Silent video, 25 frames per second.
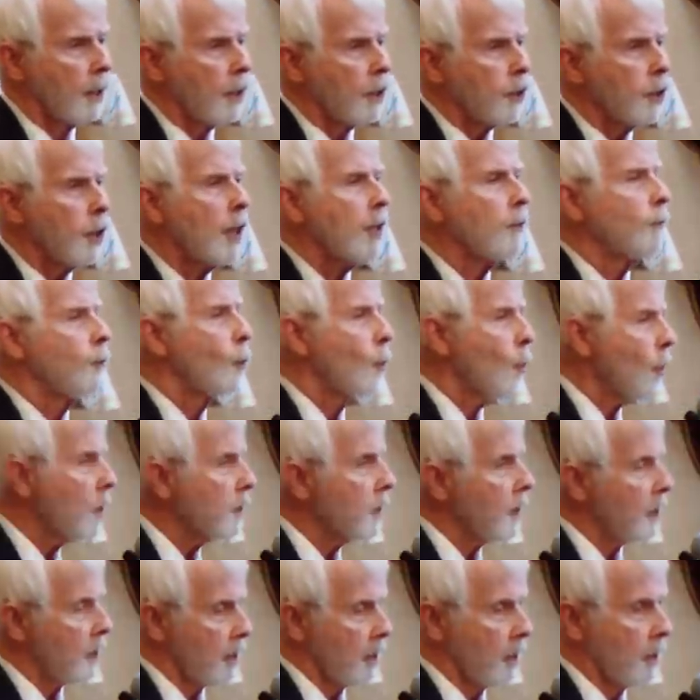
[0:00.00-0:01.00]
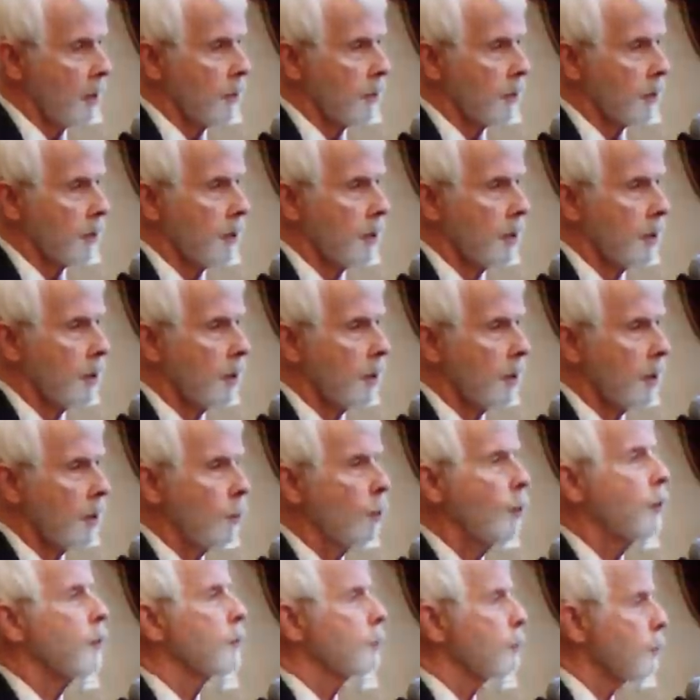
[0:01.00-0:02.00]
You have one account
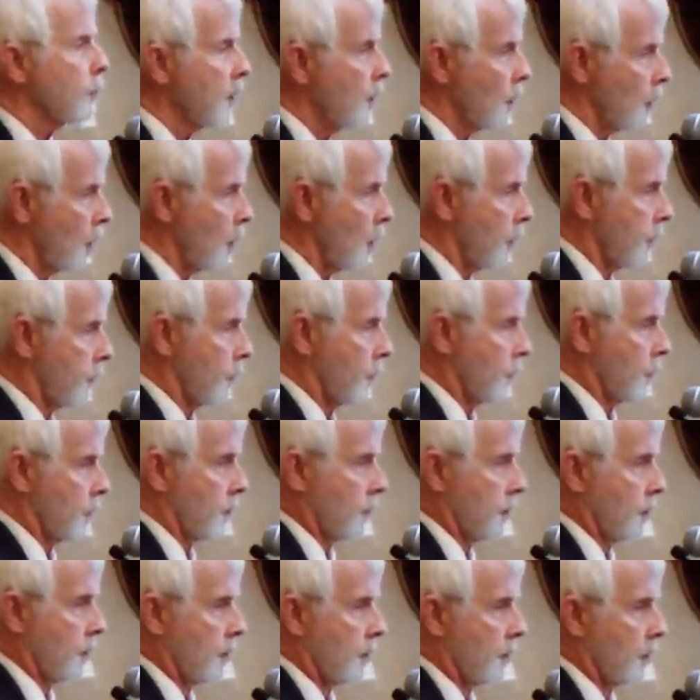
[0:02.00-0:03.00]
with three authors.